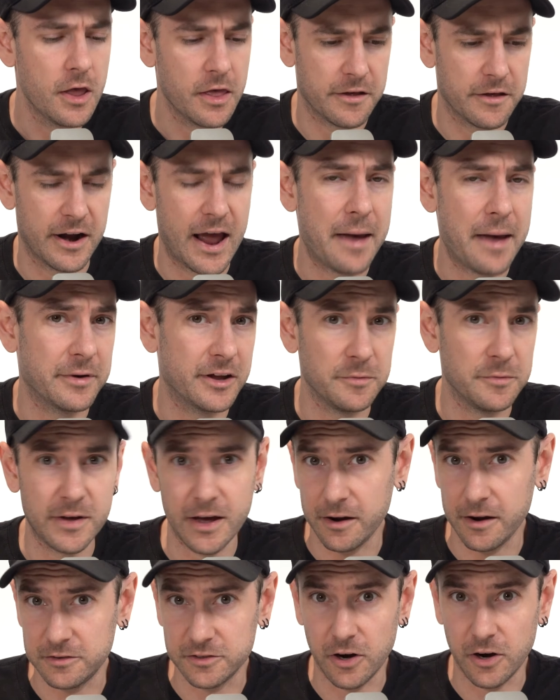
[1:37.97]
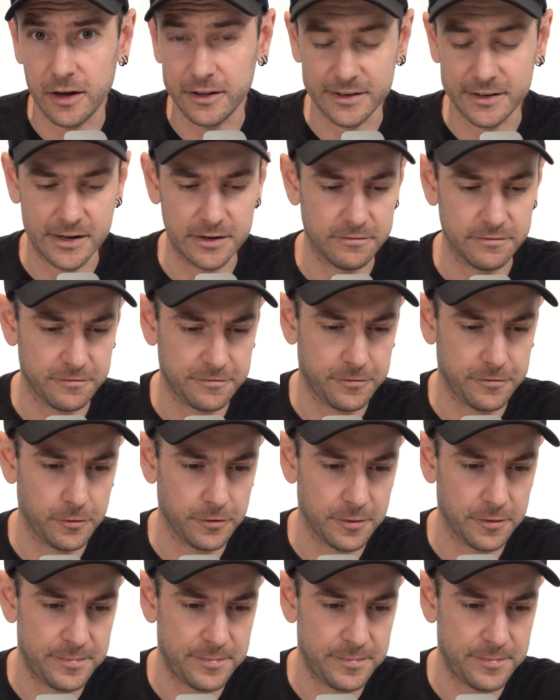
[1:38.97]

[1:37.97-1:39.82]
that I am going to be able to dial it in for the